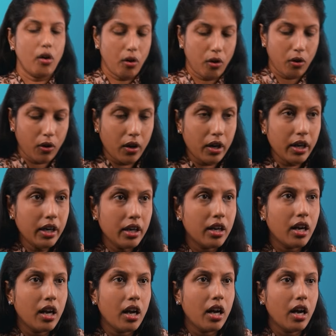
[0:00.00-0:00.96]
or
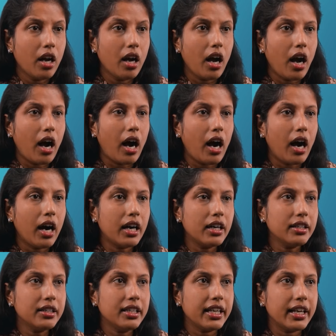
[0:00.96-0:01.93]

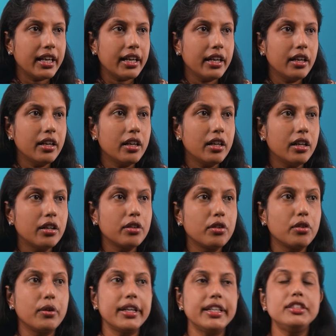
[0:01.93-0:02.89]
are they
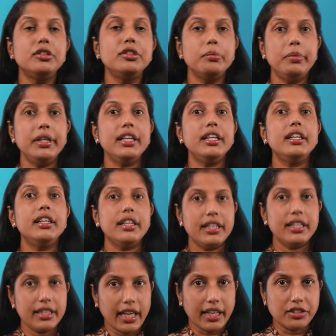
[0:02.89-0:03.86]
going to be
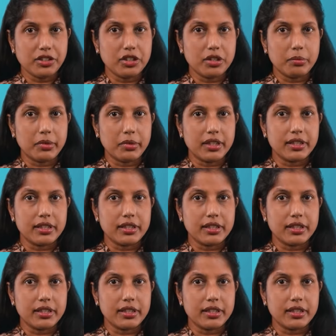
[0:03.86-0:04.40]
enantiomer?